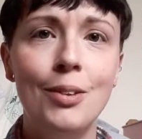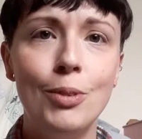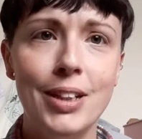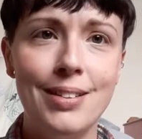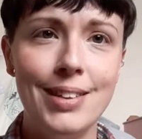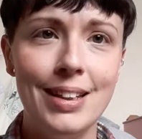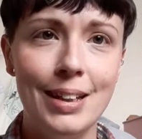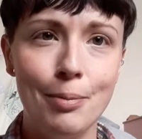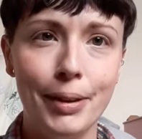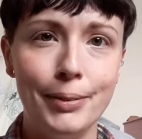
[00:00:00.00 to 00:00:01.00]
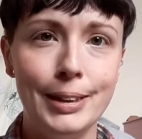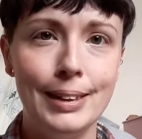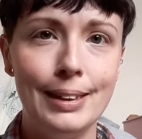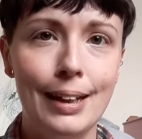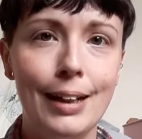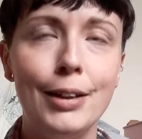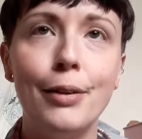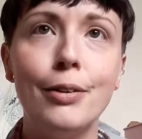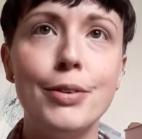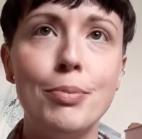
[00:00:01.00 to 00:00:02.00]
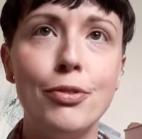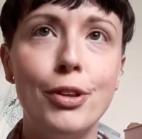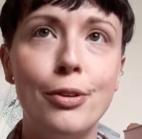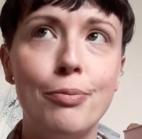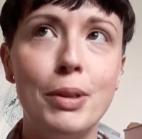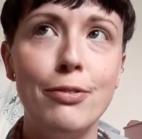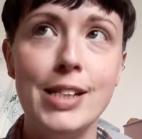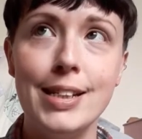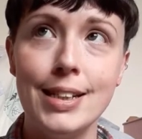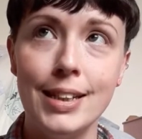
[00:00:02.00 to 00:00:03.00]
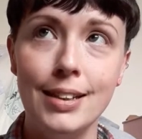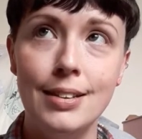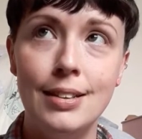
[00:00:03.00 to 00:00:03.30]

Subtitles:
What are you thinking about it? I know that some of you have been reading it.